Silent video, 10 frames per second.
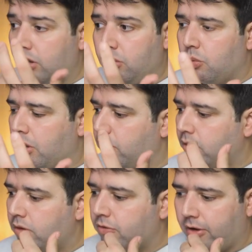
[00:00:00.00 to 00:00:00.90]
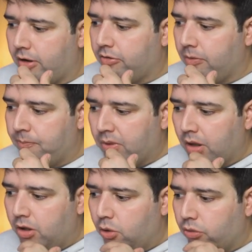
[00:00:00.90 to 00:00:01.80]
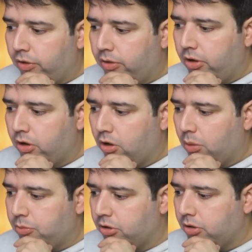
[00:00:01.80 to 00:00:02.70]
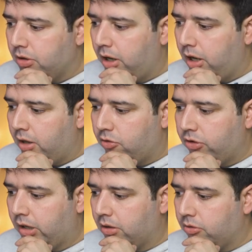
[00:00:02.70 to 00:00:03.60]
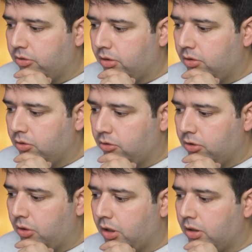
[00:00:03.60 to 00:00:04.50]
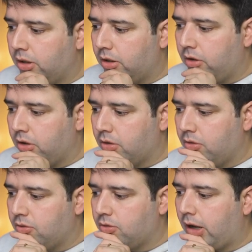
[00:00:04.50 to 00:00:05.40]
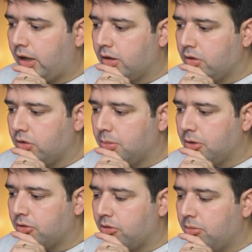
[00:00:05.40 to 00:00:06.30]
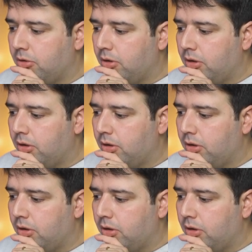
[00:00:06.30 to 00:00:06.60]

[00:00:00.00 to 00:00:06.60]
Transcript: a new render in D5, you'll find here option and channels. So you can click here, this icon on the bottom,